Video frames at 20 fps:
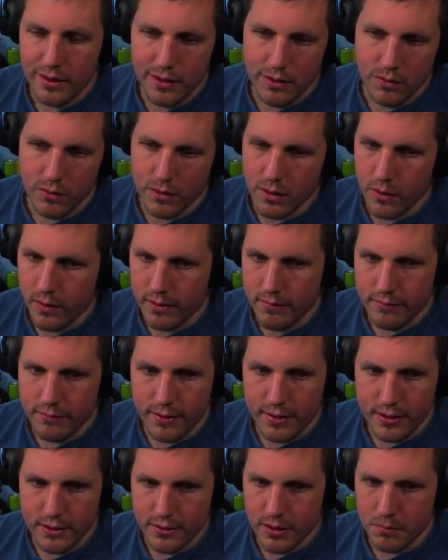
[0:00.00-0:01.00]
We'll go ahead and
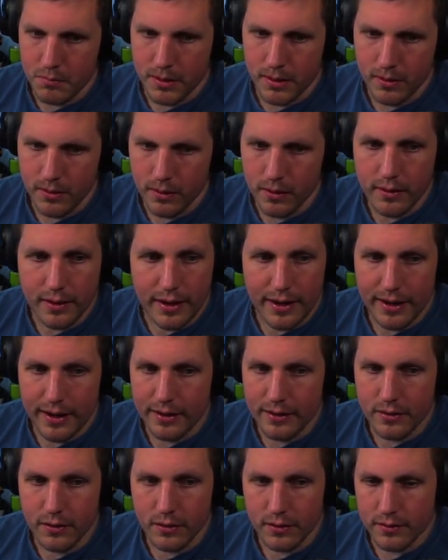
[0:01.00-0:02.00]
finish the build, and
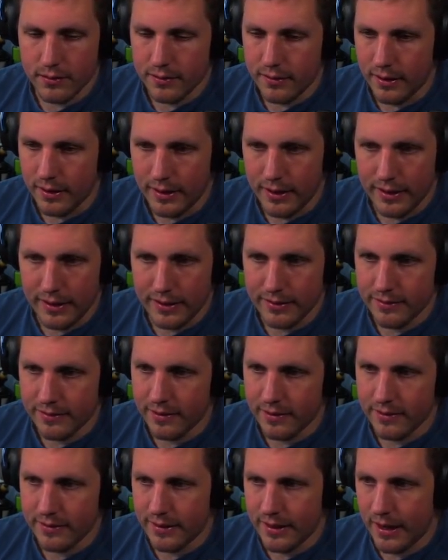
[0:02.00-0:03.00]
you'll see it's
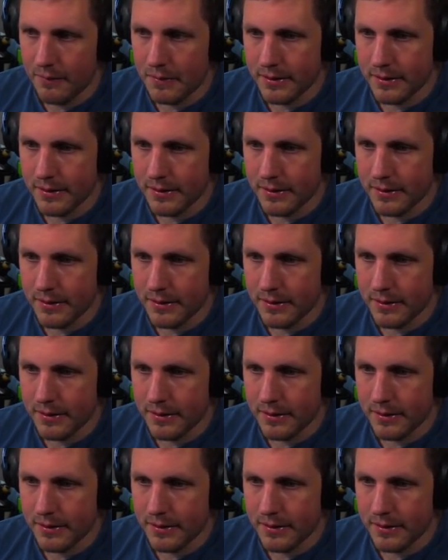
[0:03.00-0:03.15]
the same